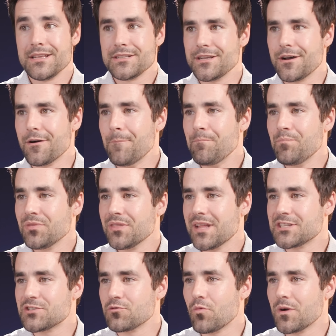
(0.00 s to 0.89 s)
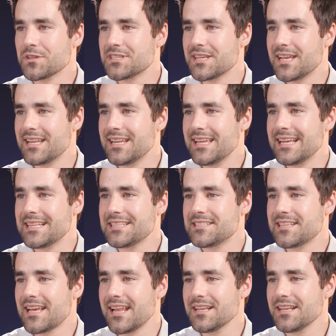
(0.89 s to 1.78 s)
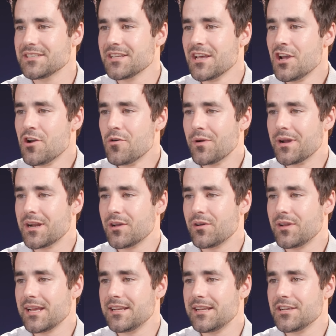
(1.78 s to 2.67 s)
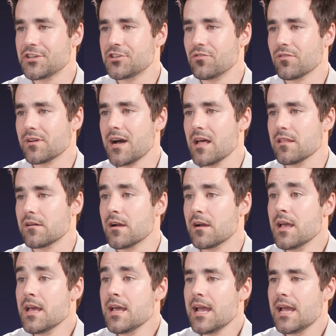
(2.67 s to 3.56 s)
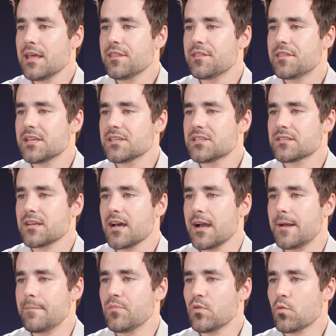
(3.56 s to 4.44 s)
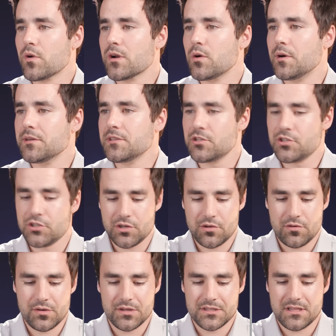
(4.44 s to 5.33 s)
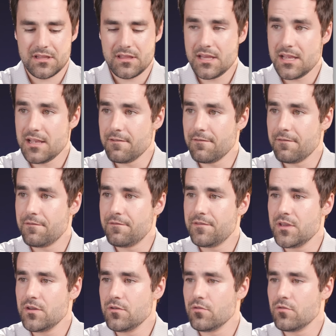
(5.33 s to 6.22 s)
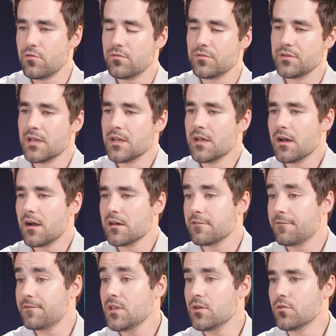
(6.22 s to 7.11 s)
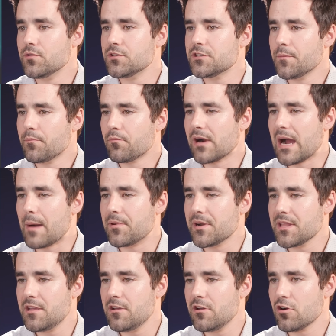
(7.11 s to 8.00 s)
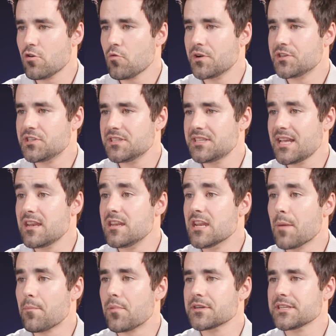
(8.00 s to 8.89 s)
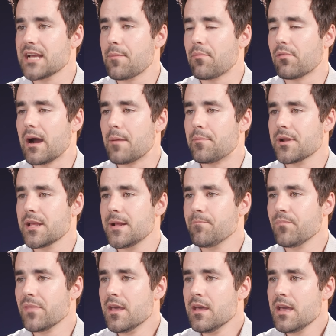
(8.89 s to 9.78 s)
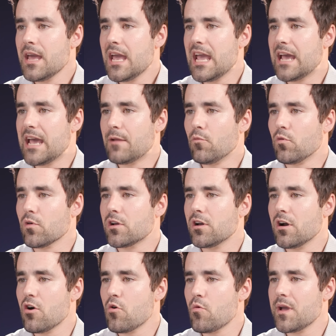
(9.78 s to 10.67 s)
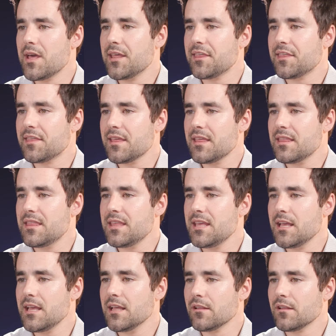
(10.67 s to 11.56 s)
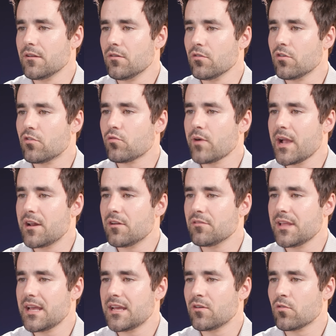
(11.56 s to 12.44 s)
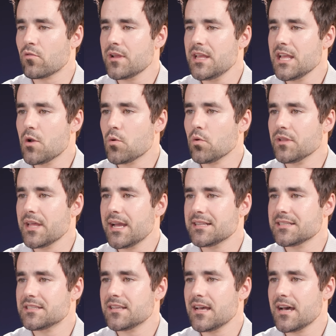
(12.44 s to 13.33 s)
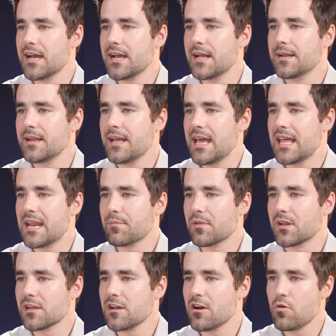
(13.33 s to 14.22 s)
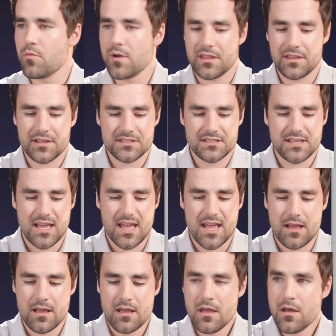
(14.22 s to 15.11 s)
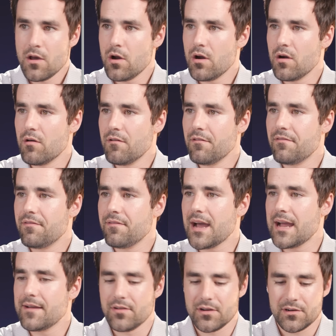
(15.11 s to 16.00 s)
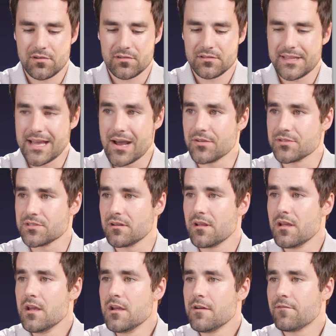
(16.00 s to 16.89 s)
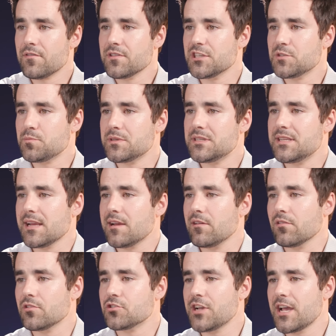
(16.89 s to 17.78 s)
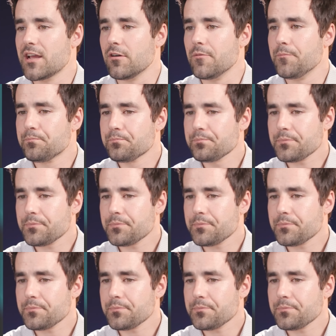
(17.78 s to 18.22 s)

So let's once again hit settings. We're gonna go to conditional color, and this time we're going to choose the view, uh, the views property here, which is a number type property. And we'll go with the little greater than or equal than sign. And I'm gonna go with say, oh, 500,000 for this particular channel.